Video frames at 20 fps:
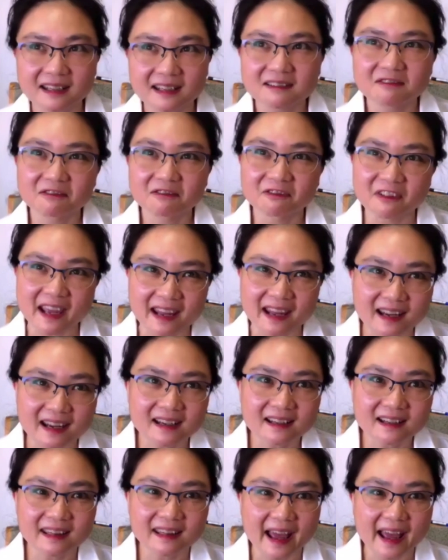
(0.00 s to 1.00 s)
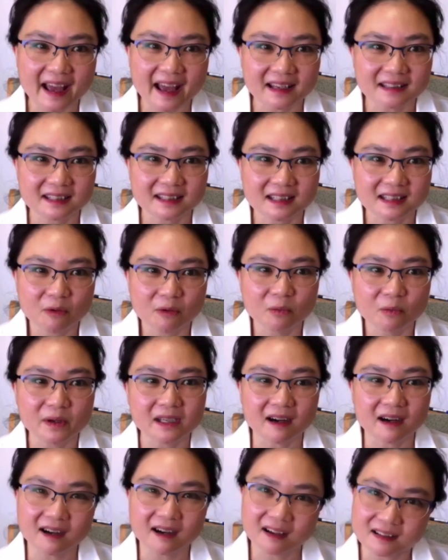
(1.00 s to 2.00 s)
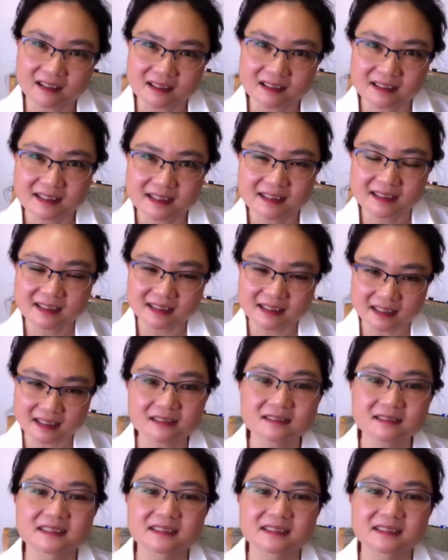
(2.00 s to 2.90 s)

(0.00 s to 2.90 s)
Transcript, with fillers: convey that we are still